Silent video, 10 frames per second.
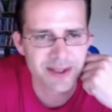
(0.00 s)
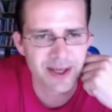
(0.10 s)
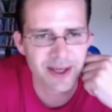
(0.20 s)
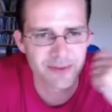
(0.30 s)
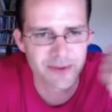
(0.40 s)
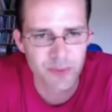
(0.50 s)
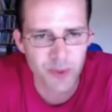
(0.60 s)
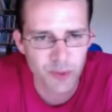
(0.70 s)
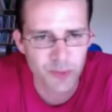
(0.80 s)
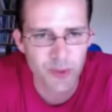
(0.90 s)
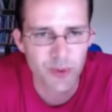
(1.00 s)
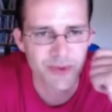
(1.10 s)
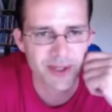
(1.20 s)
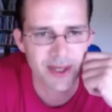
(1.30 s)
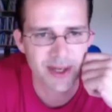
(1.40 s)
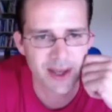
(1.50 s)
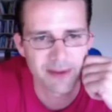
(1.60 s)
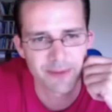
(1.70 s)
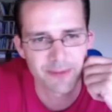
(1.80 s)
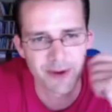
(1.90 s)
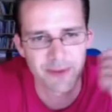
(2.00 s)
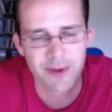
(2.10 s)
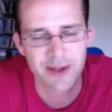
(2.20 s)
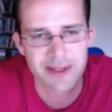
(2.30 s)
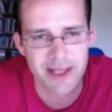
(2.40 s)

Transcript: kind of small moves can have a very